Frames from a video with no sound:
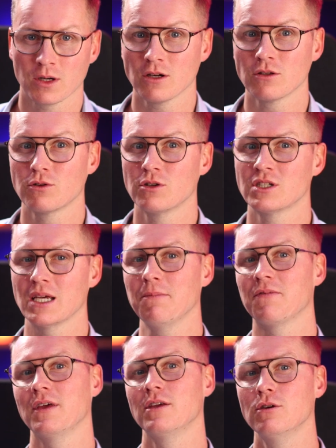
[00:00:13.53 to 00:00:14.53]
going to do the same
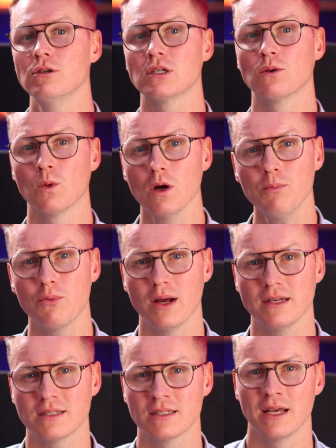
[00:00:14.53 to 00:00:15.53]
thing using
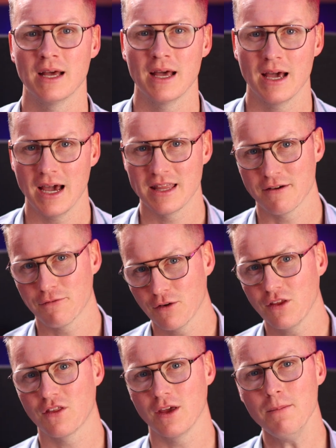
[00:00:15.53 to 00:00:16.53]
WordPress and a
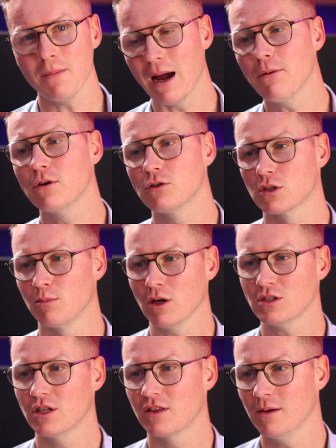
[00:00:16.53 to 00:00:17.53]
free theme. I will use the
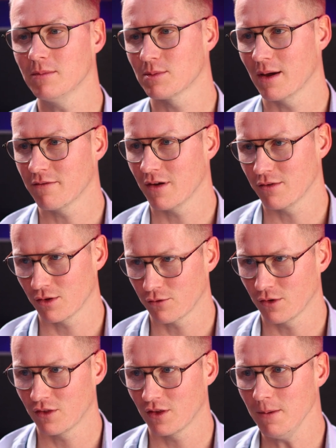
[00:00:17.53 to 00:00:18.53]
Bloxy theme, it's my favorite
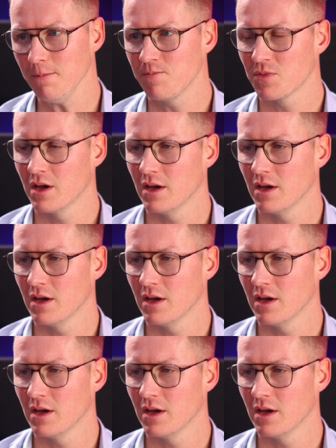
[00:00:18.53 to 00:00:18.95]
free theme.